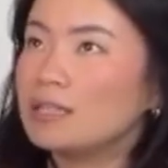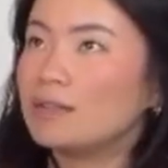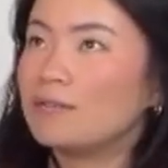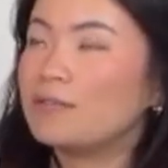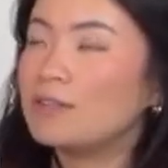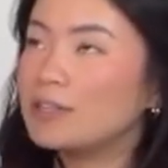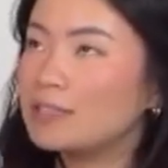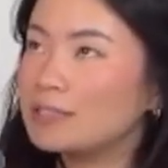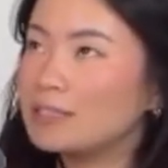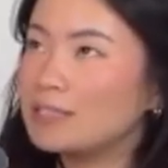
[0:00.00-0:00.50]

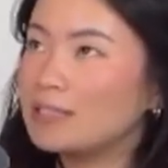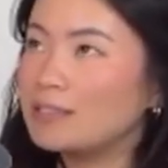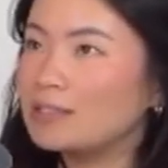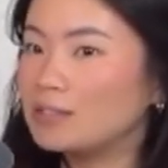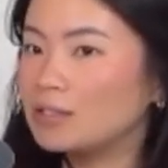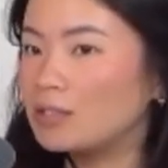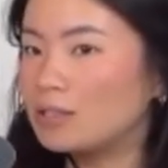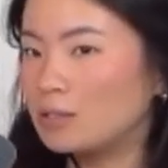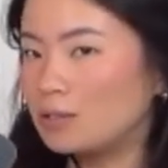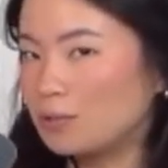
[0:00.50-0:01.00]
first I'll
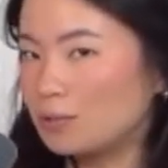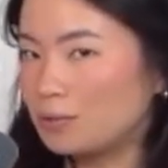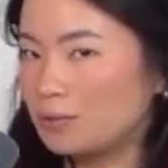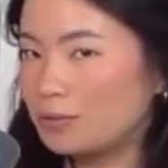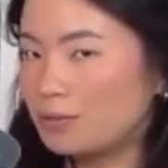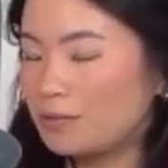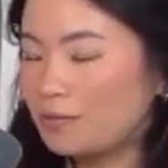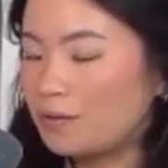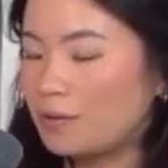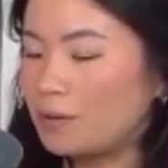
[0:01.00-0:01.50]
cull
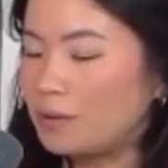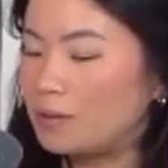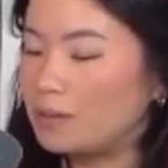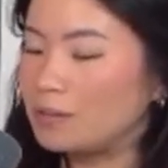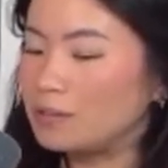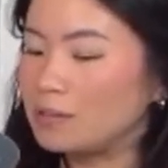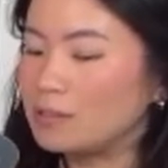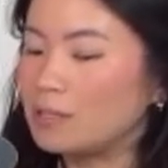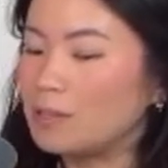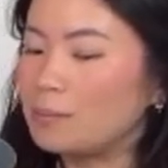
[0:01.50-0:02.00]
through the
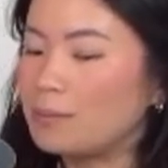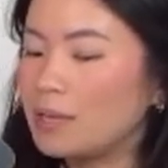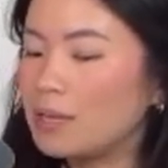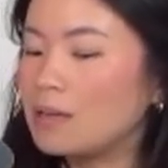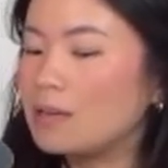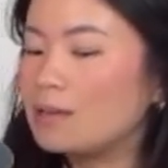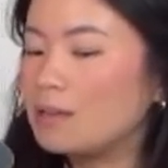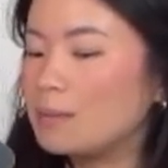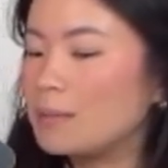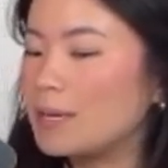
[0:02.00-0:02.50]
photos. So I'll pick
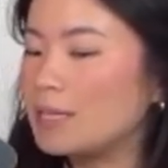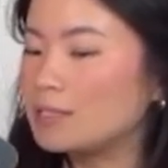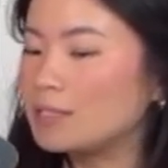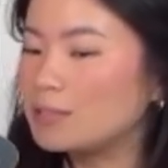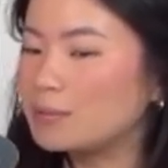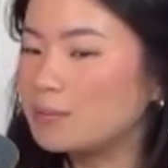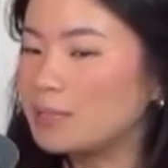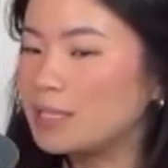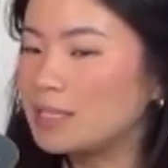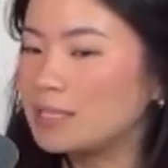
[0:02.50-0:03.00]
all the
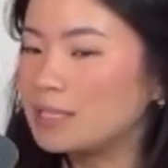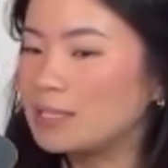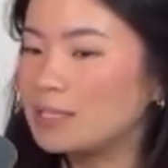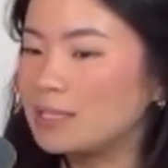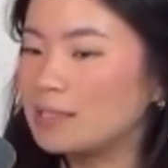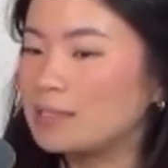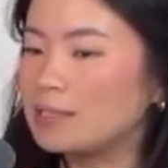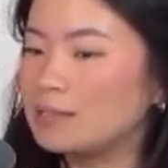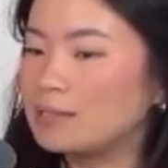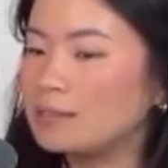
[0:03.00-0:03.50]
best ones
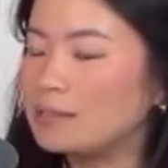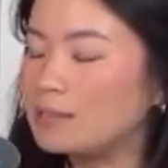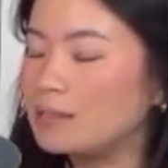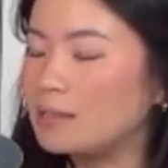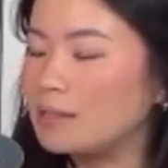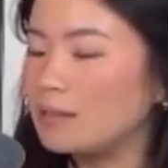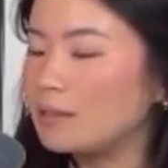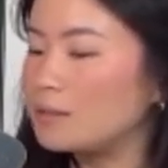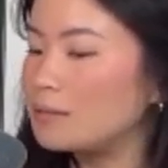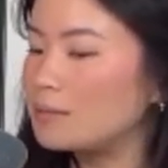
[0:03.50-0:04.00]
and delete
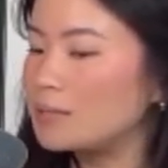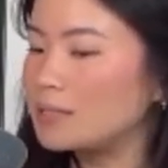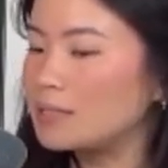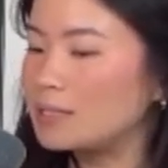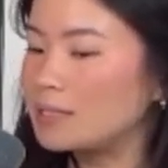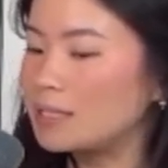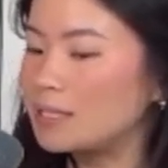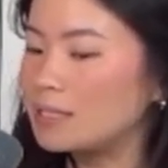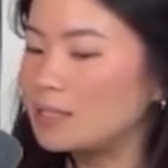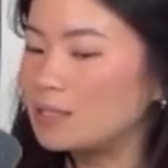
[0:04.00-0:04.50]
the other
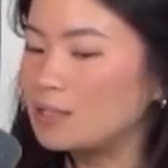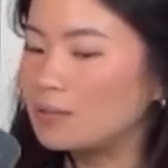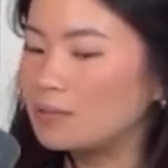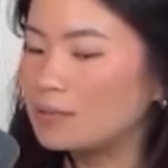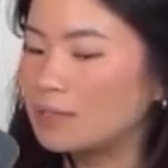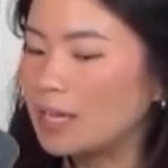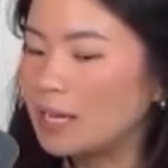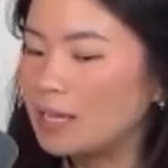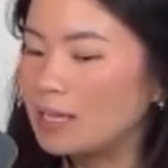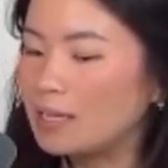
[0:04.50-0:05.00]
ones that I
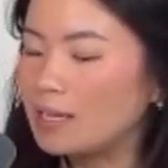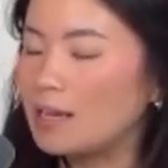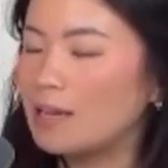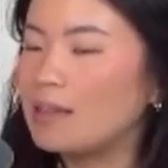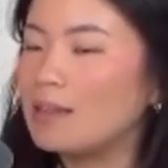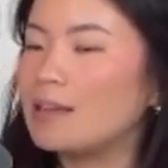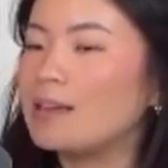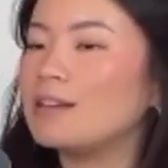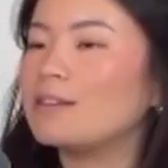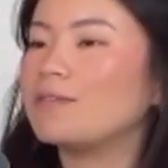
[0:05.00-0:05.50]
don't like.
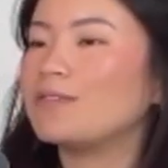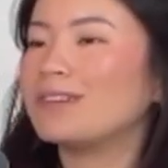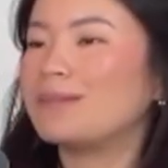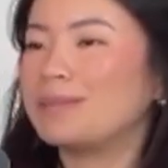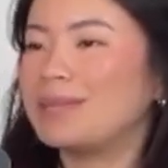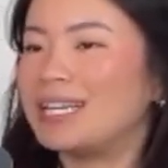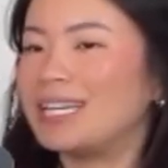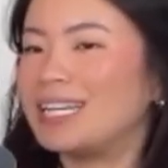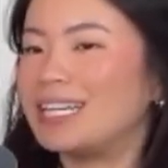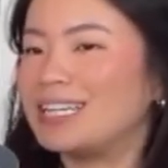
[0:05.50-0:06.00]
And then
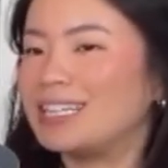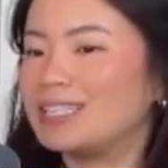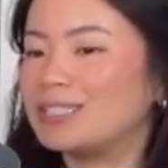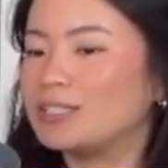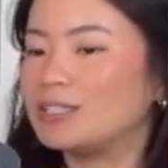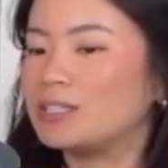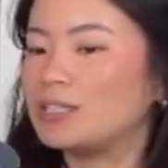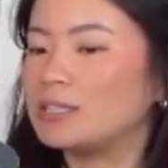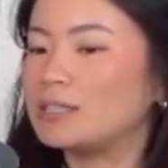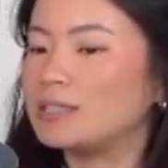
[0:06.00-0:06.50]
from there, I'll
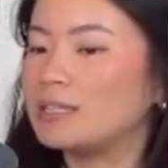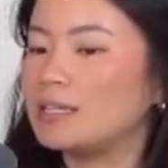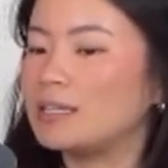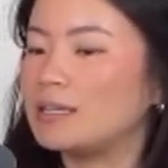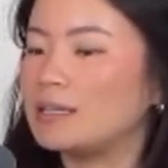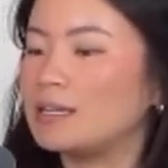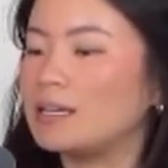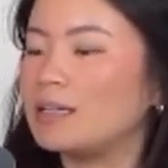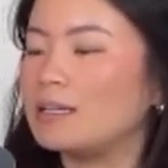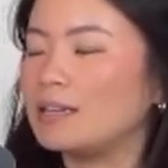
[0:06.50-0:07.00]
start
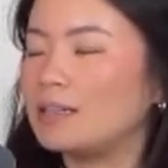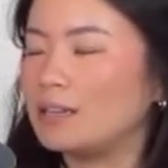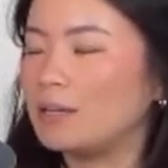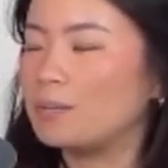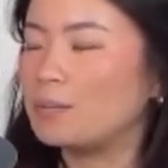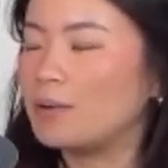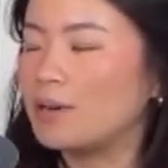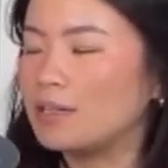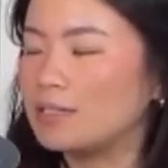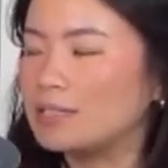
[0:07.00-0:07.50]
like the editing
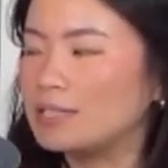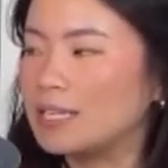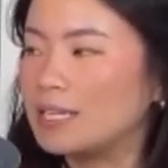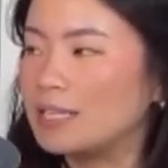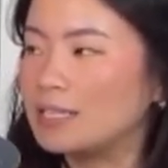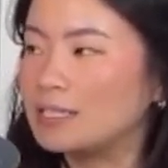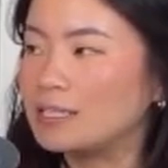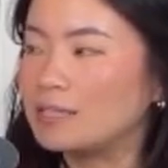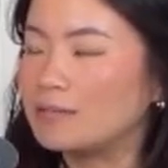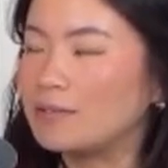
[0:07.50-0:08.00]

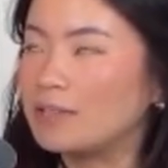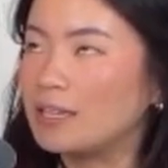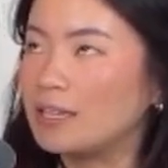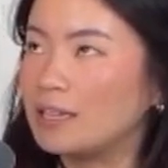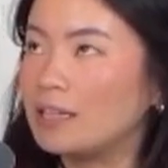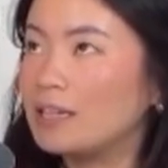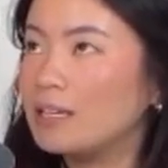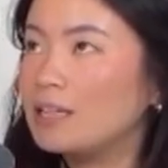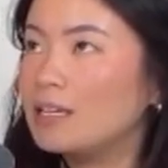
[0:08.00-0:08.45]
process of like